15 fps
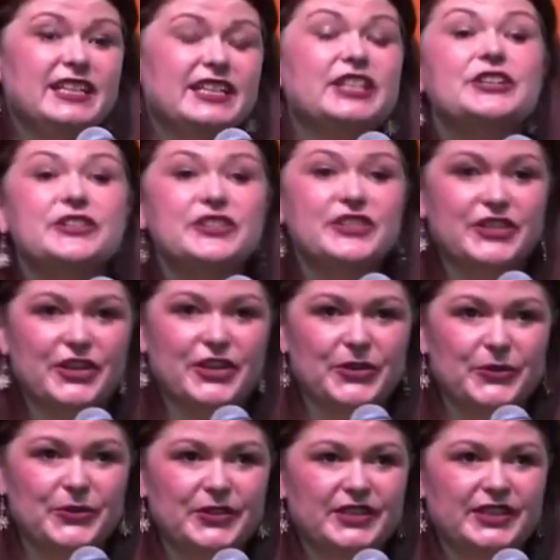years
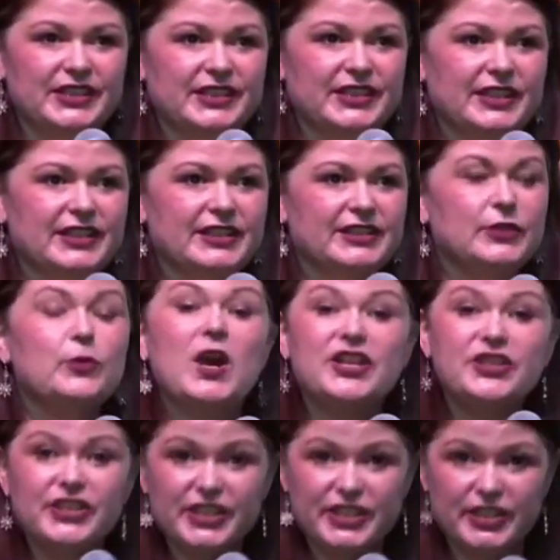ago, the
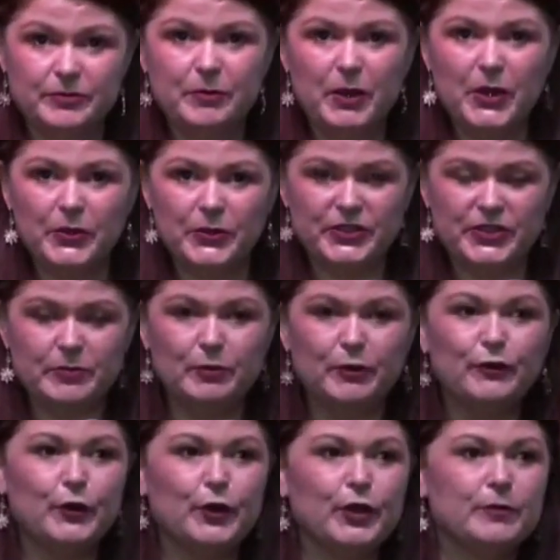Washington Post
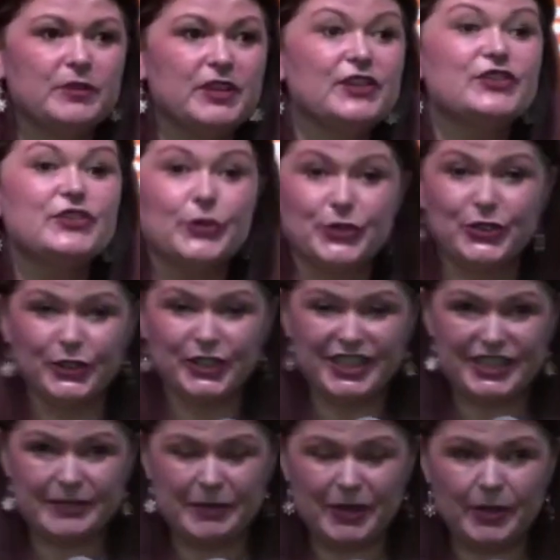performed a social
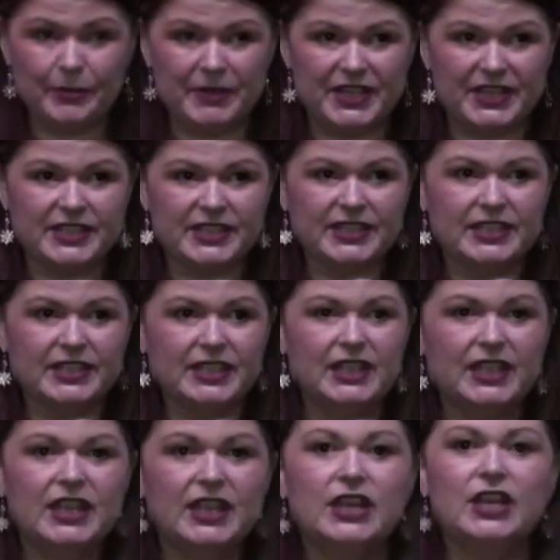experiment.
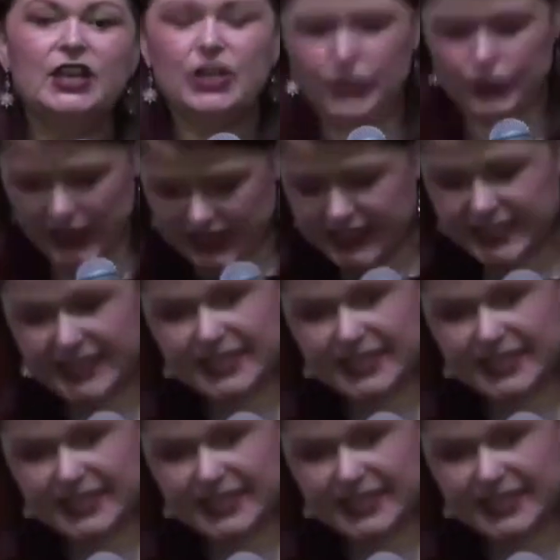Dressed